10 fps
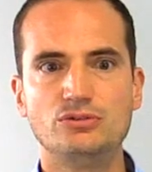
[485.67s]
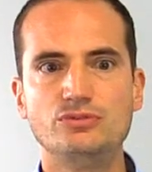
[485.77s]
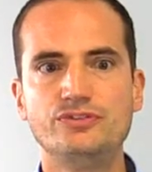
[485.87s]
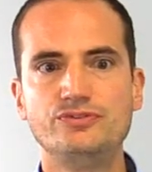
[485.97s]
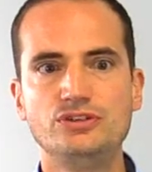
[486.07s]

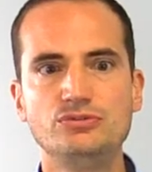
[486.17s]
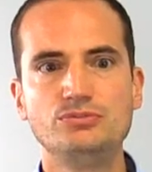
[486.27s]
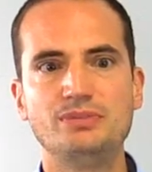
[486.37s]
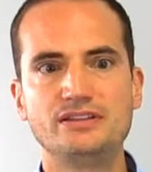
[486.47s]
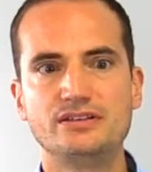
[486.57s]

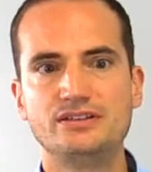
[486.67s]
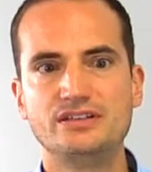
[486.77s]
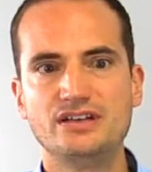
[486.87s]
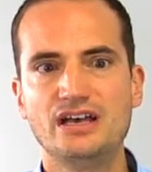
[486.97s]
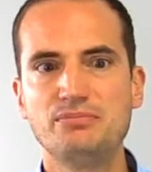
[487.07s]
overview, but the
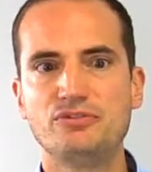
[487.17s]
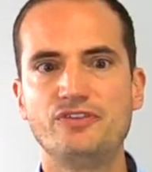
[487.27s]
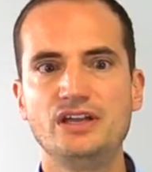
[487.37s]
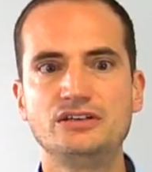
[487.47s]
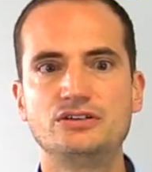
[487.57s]
type of
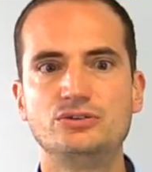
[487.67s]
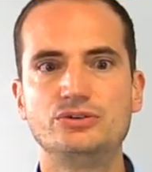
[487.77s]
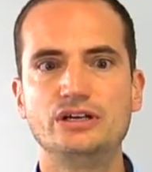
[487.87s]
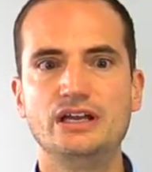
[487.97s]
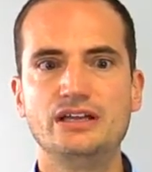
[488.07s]

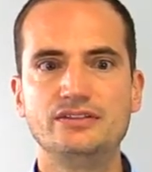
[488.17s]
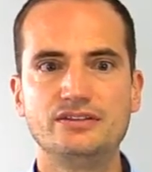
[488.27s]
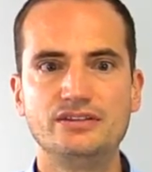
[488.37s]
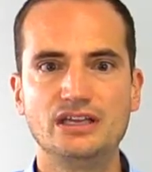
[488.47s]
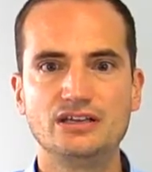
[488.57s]
encoder and
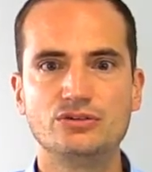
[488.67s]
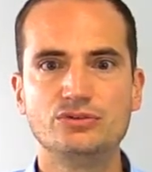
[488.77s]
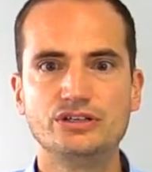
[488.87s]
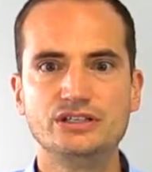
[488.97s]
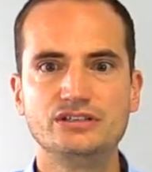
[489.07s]
the
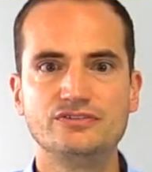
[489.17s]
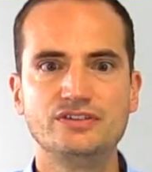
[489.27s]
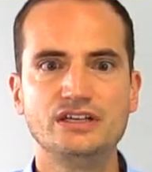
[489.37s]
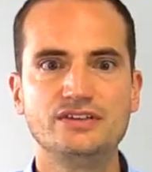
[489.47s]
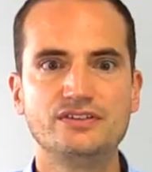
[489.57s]
encoder
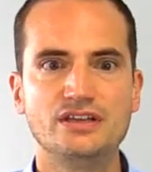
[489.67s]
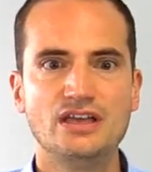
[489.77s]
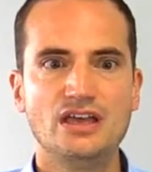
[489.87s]
interface